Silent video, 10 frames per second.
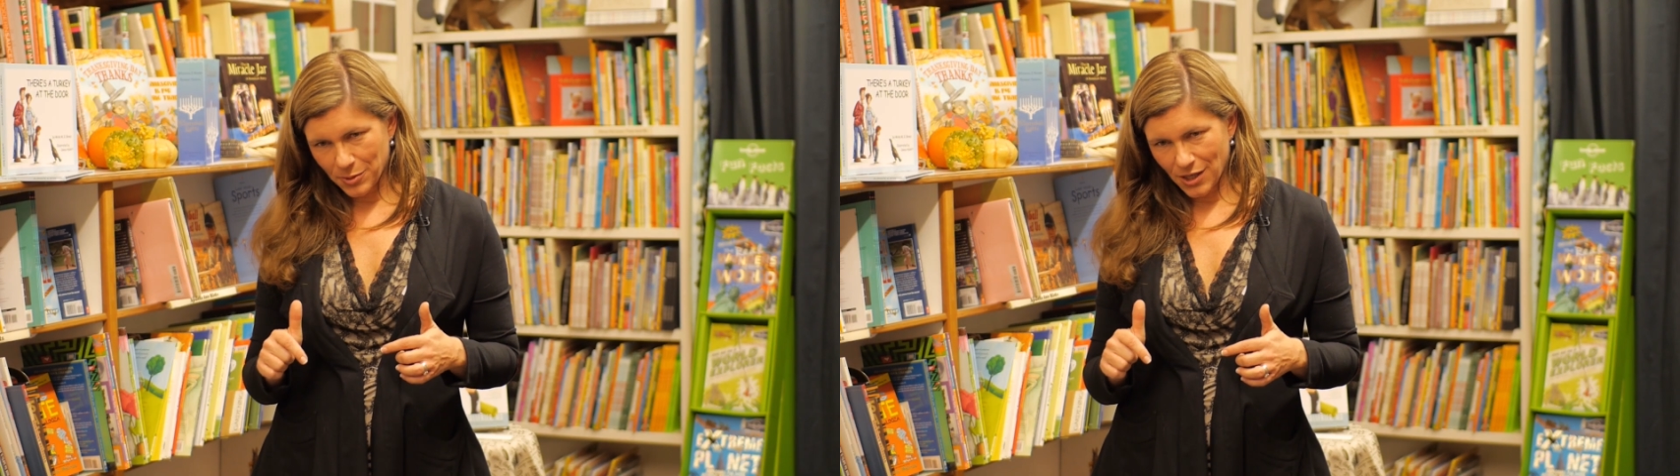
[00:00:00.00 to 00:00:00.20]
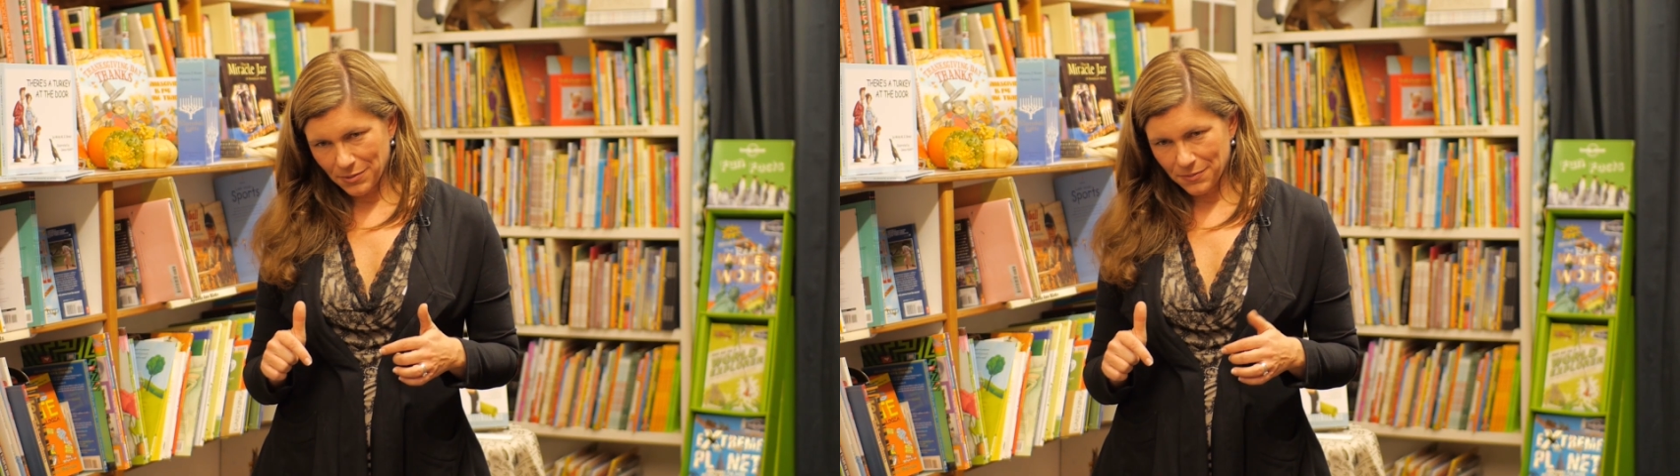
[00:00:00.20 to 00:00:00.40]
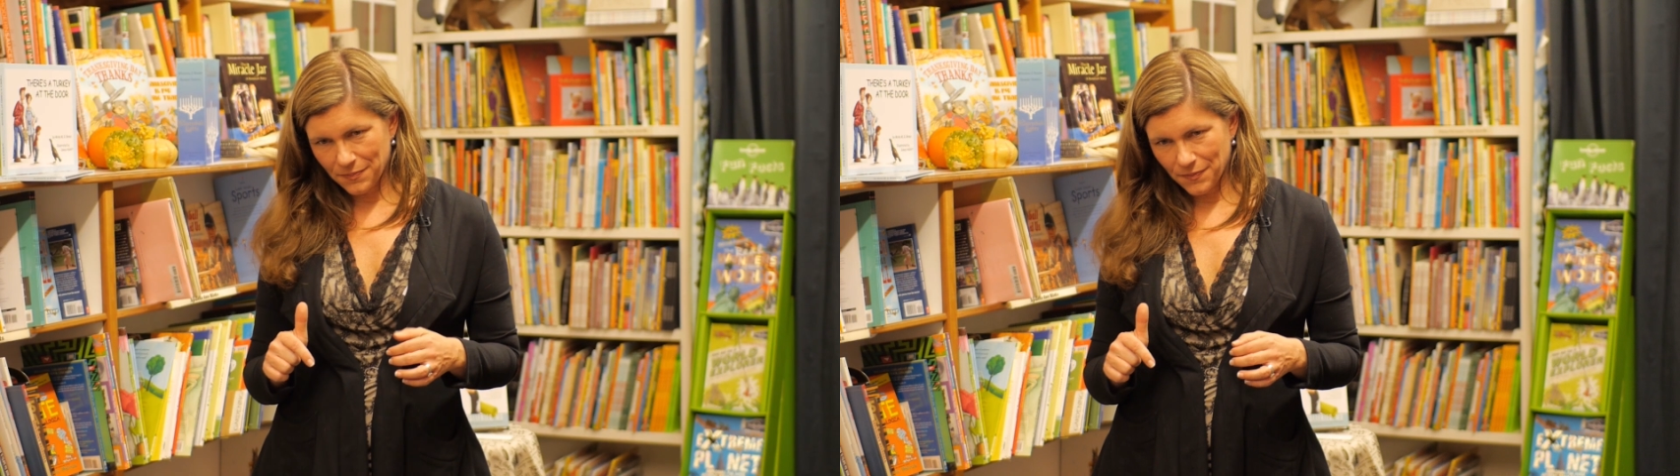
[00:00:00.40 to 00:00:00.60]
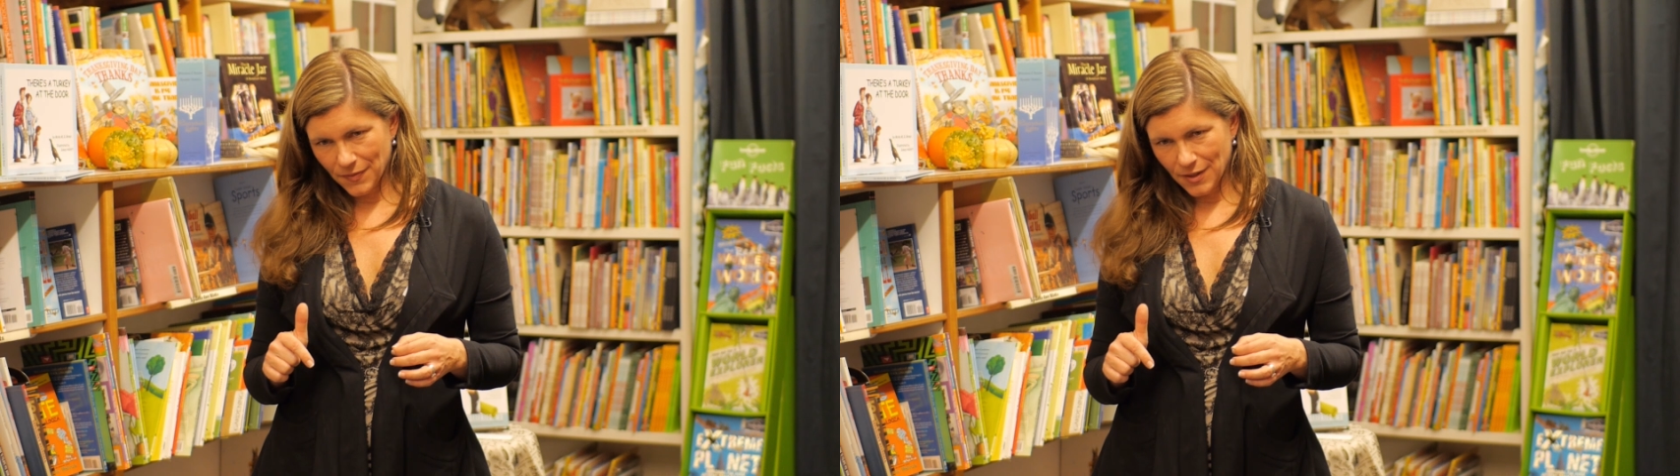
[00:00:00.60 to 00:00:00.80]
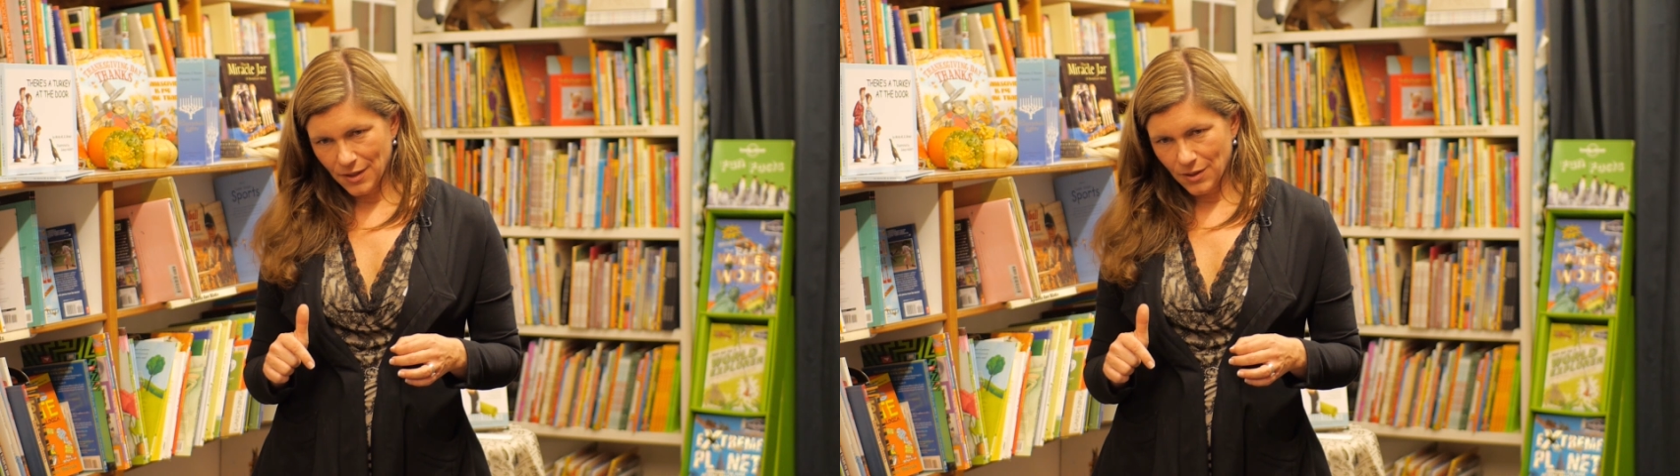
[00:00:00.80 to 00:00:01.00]
problem
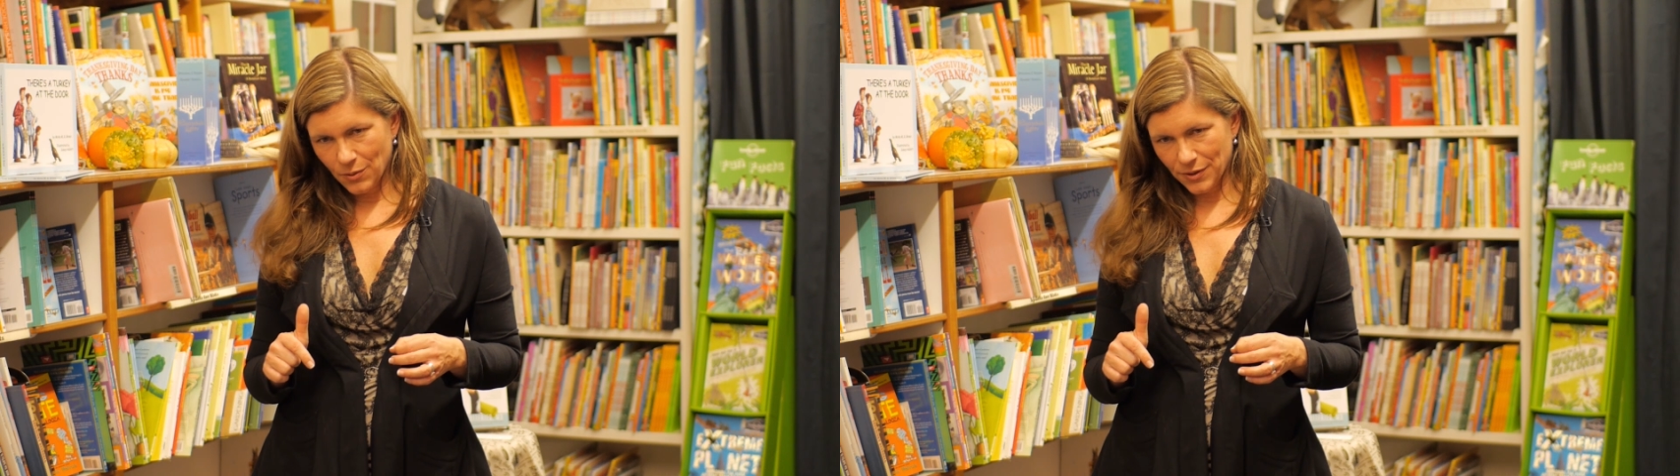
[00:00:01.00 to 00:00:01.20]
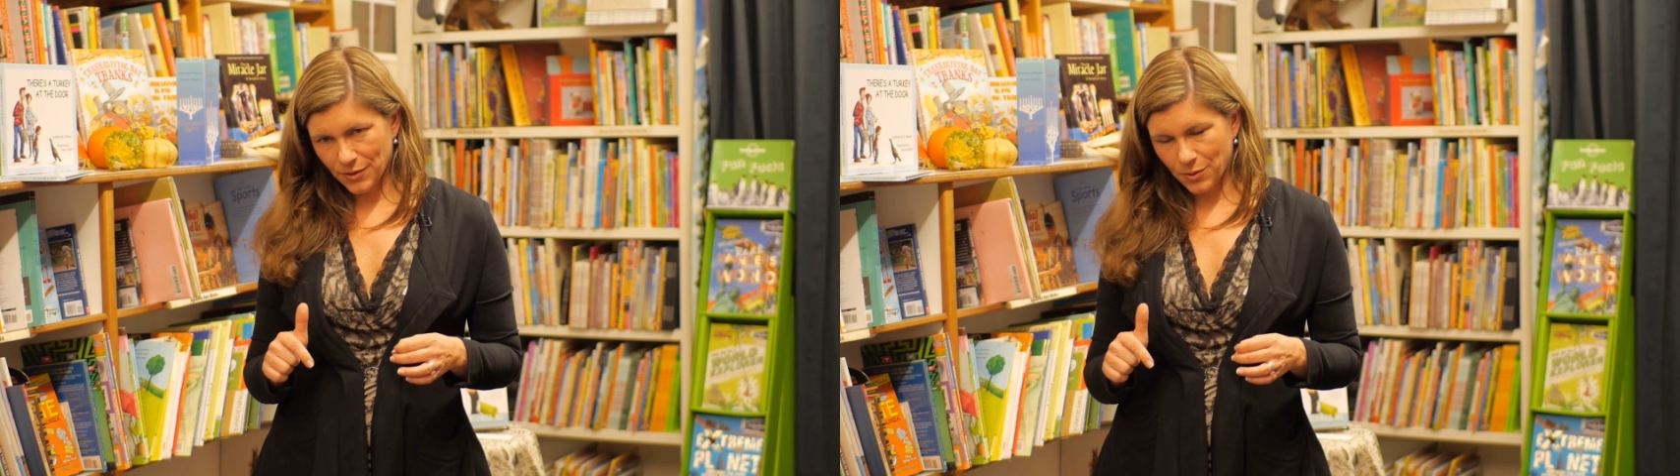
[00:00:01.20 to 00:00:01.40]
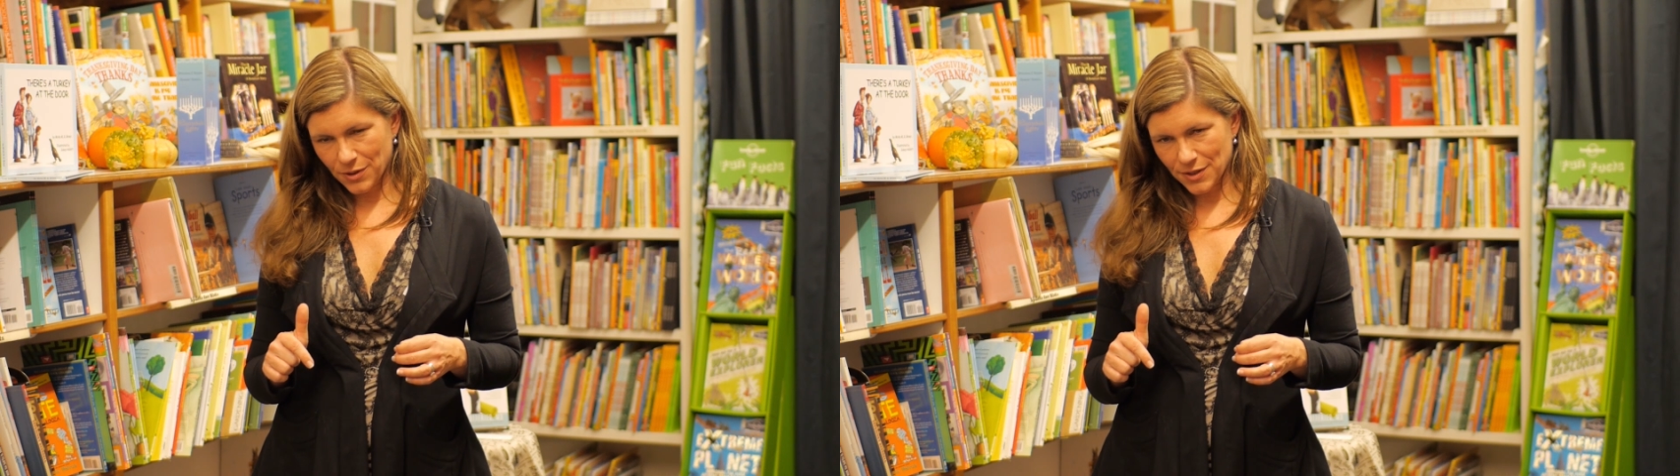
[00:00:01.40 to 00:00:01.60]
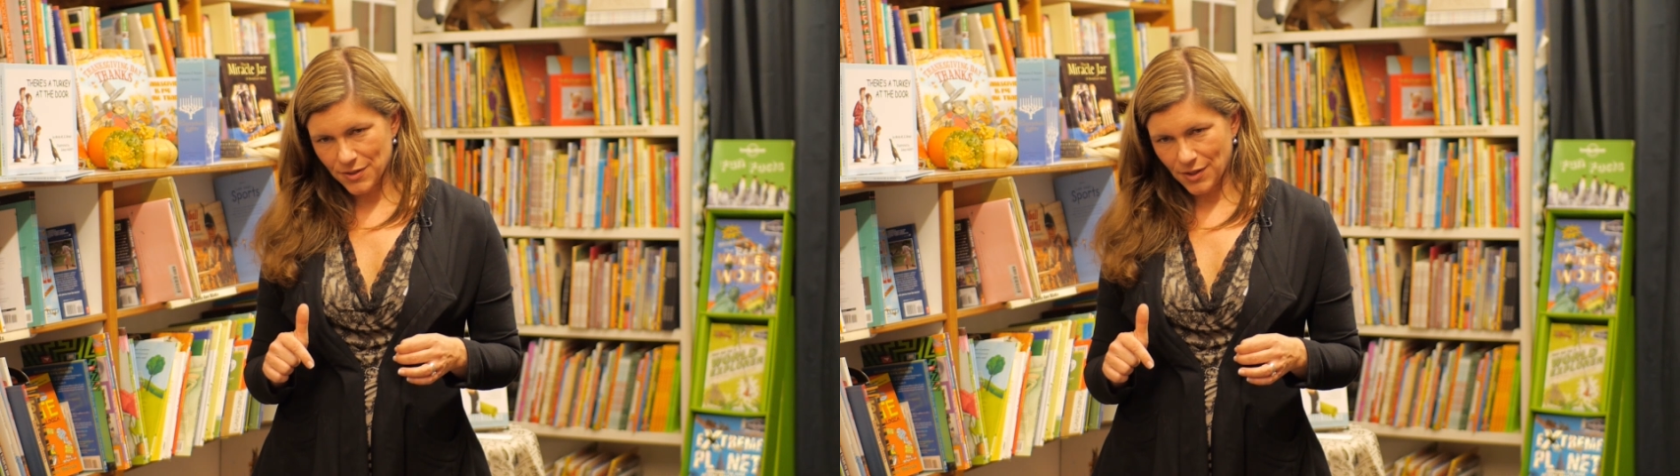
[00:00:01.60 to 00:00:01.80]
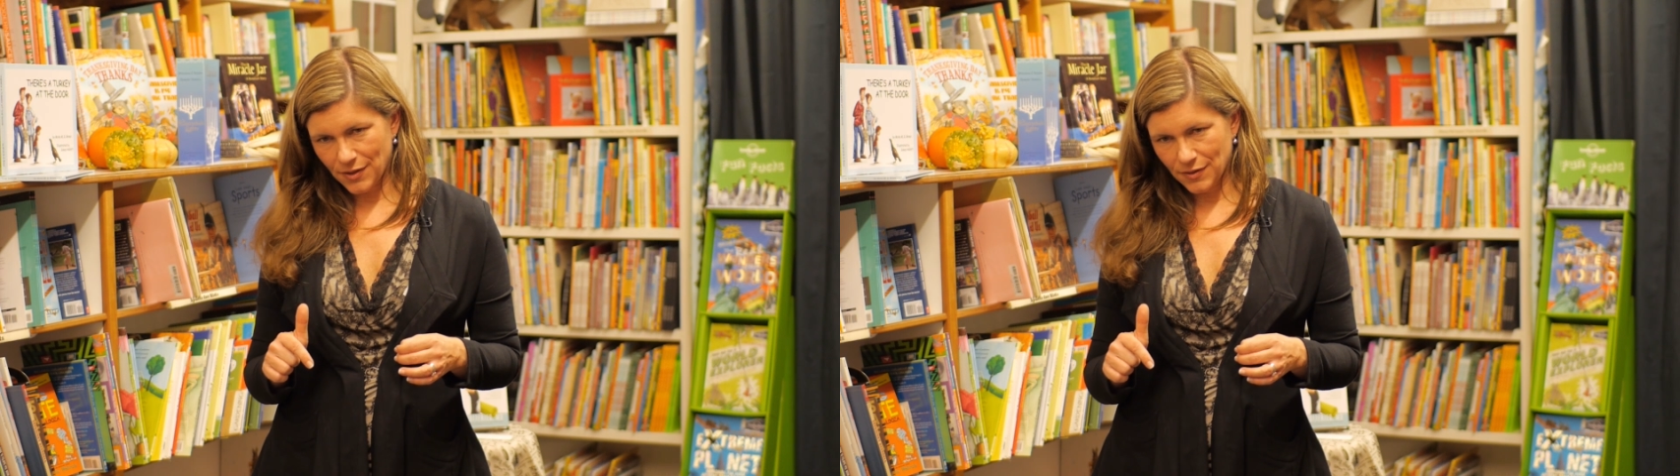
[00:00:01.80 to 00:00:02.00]
with
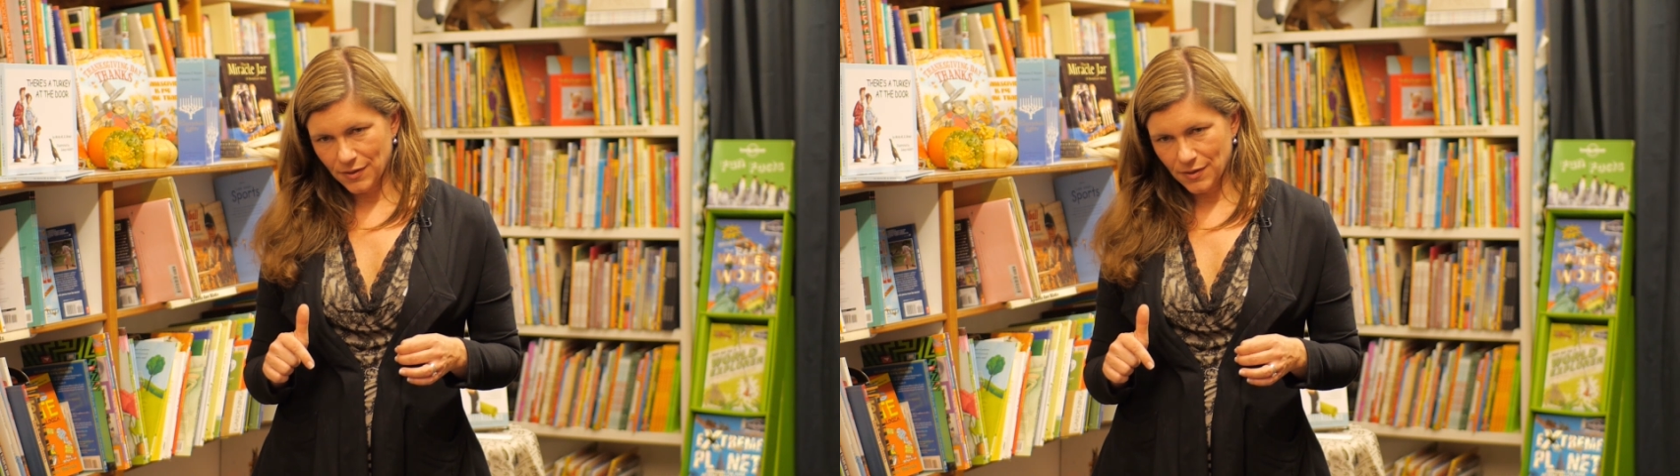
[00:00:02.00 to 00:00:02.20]
cortisol.